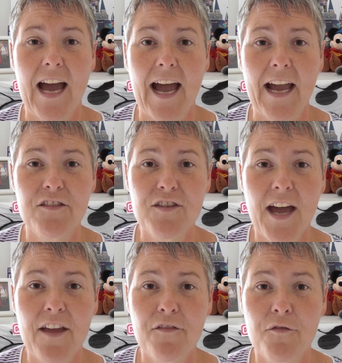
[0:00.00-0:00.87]

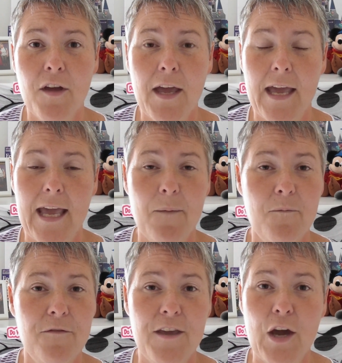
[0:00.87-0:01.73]
iDrive
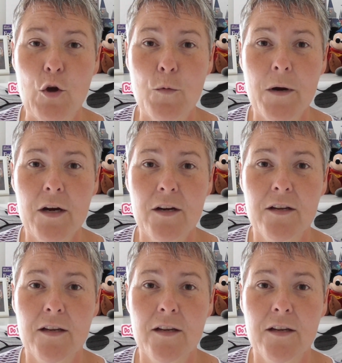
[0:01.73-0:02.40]
via Uber.